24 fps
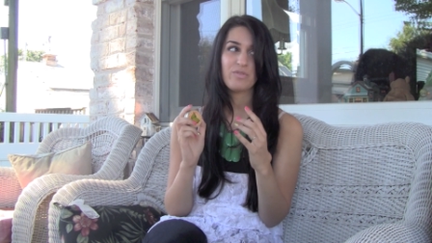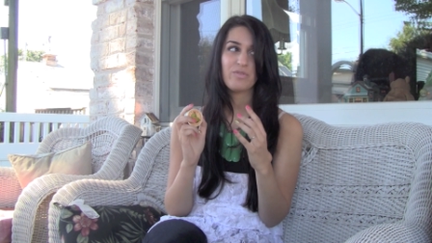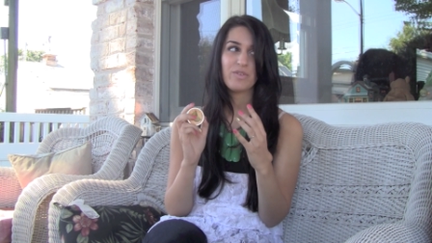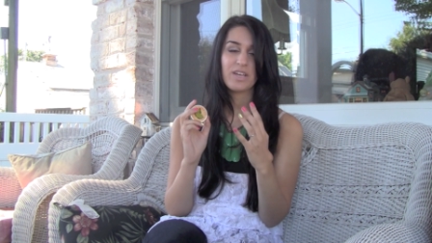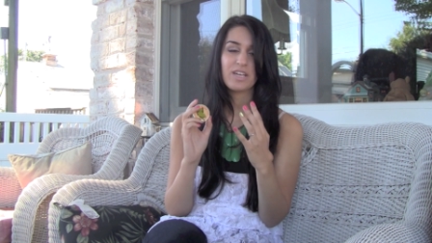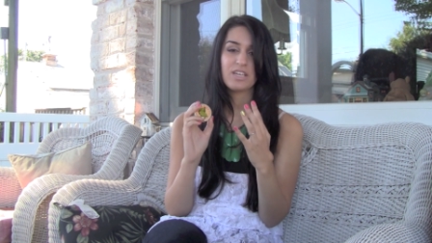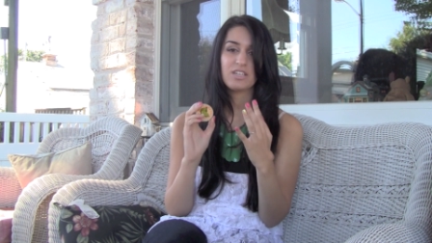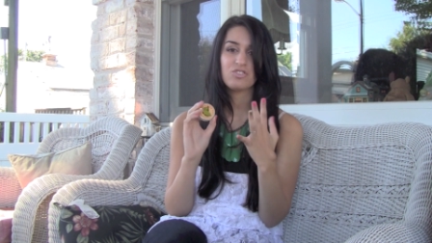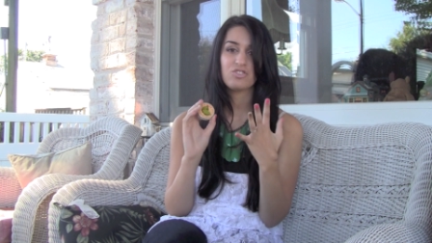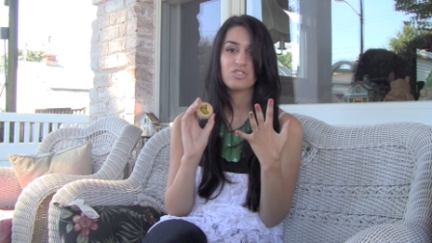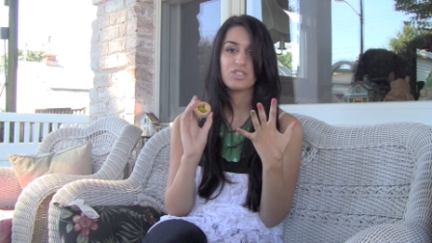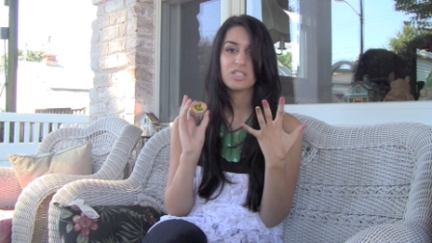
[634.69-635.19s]
I feel
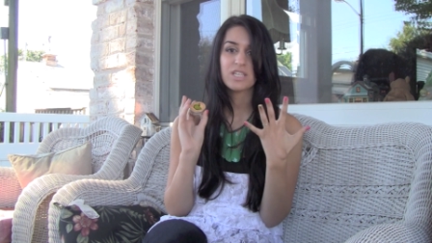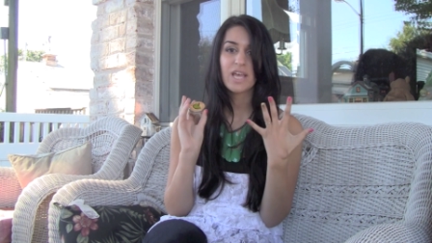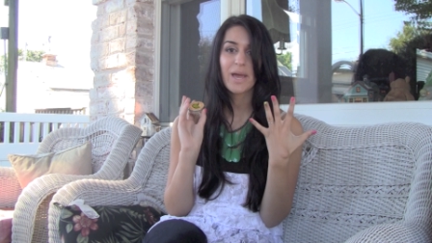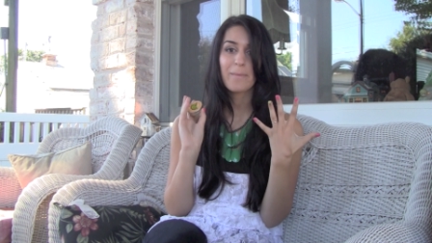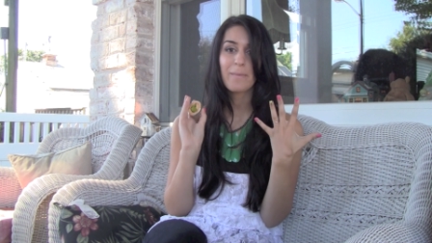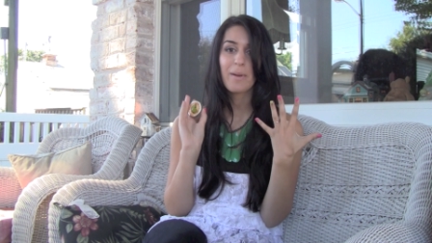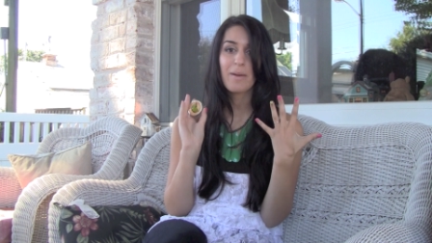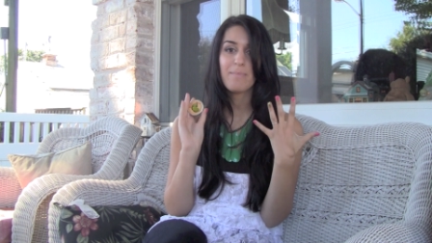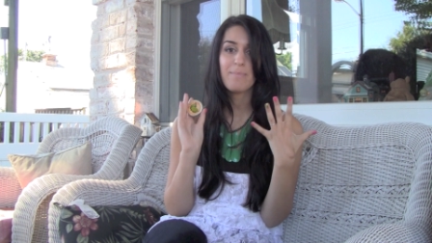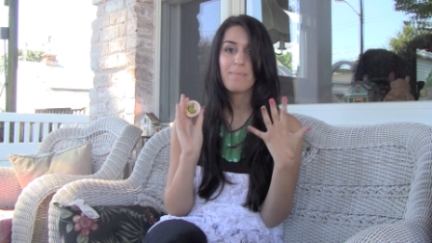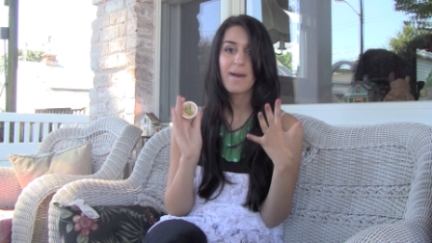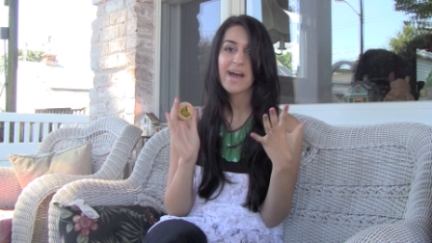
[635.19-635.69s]
like it's just
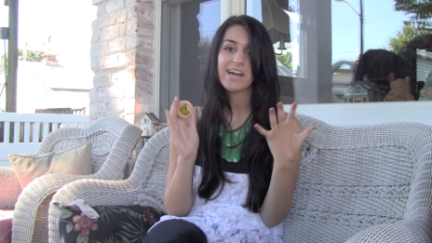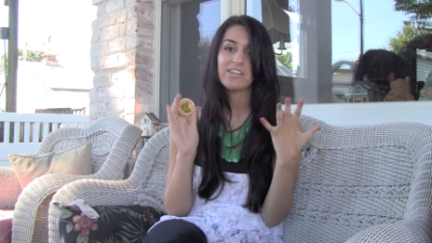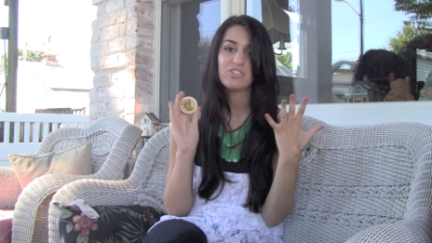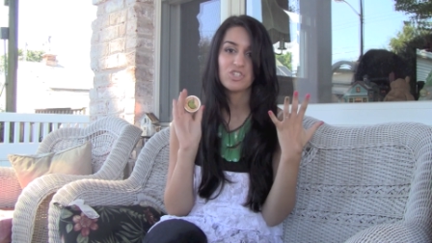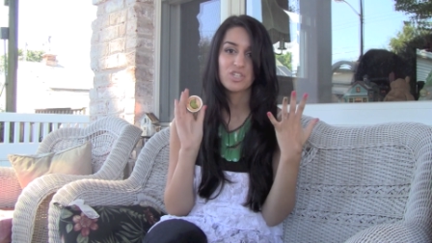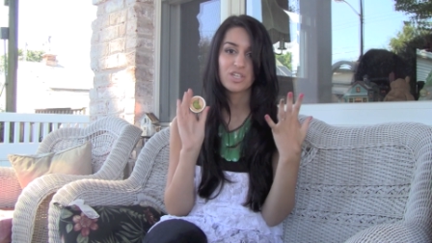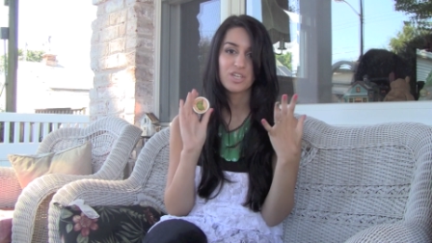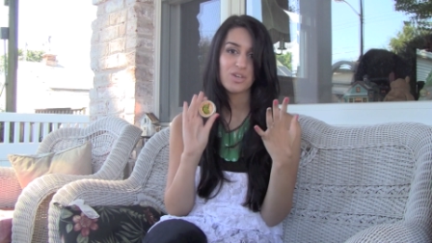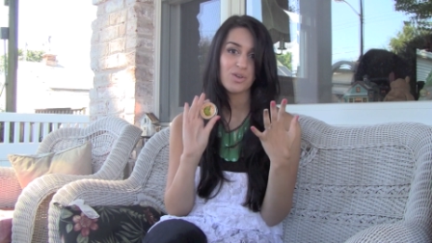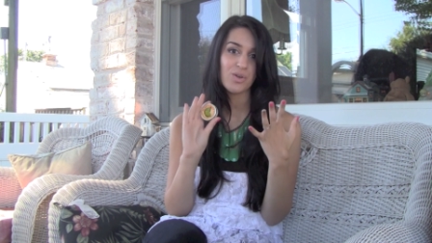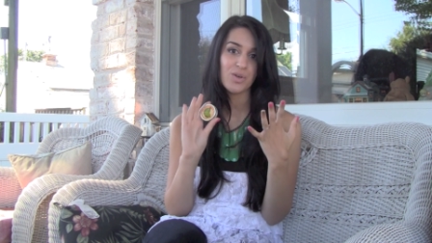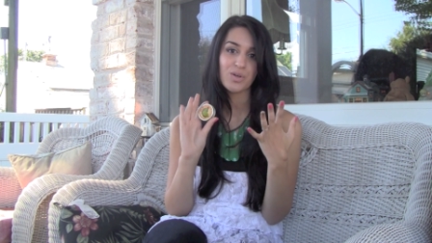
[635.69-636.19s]
like my
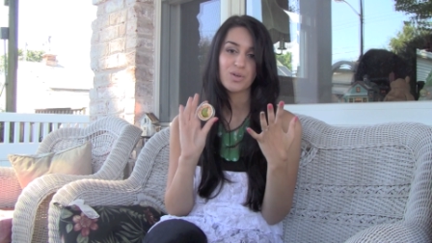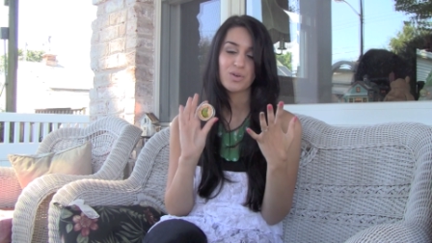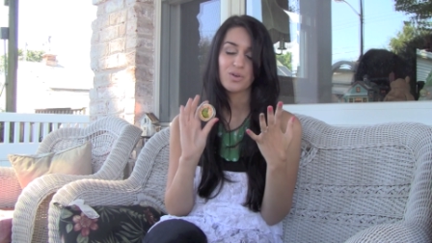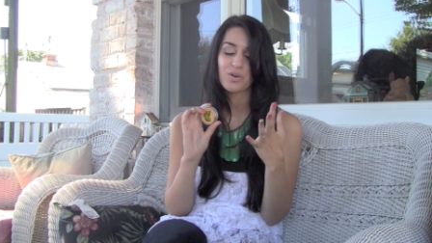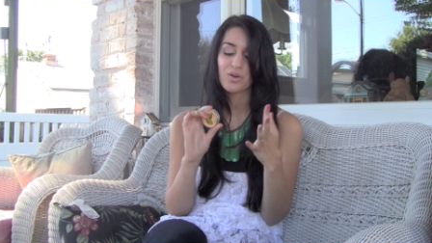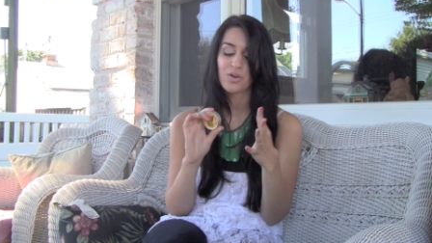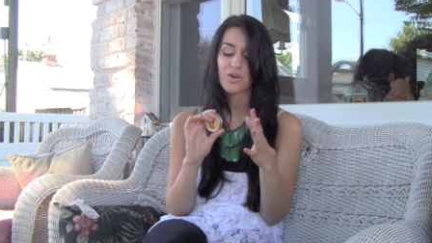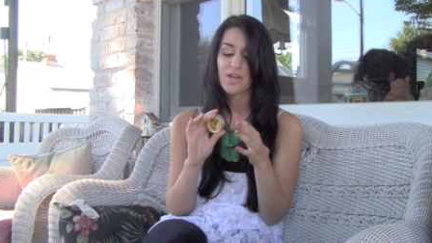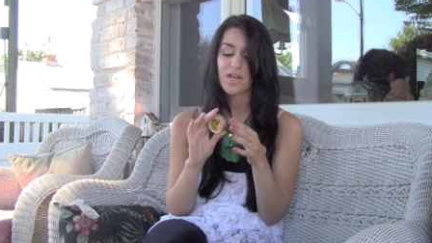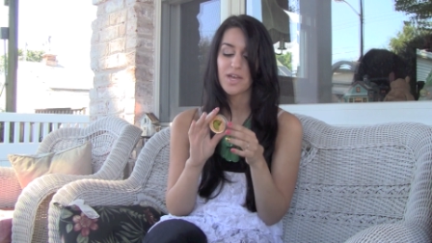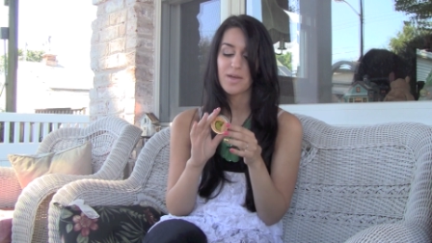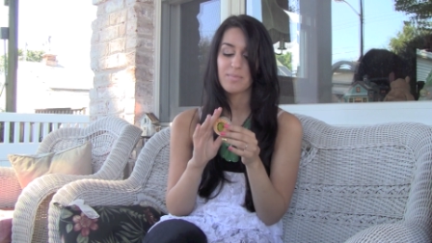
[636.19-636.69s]
magic cuticle
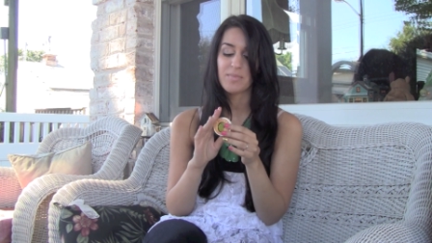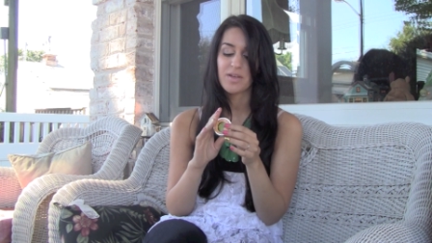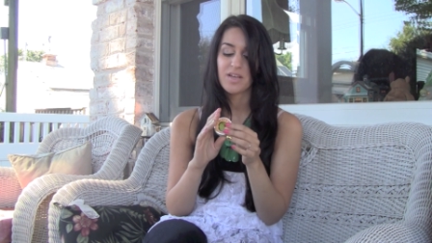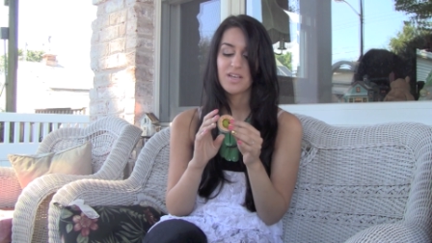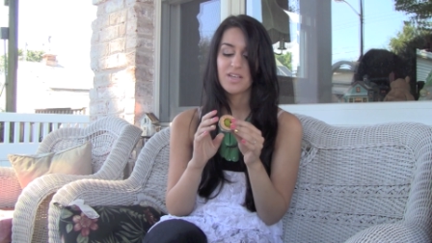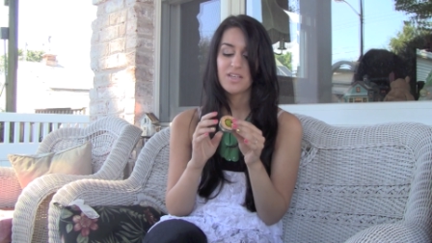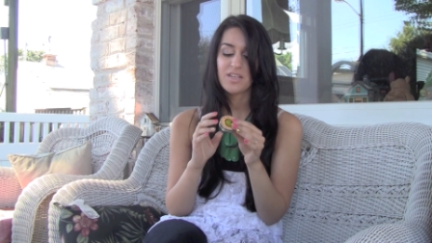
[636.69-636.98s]
cream.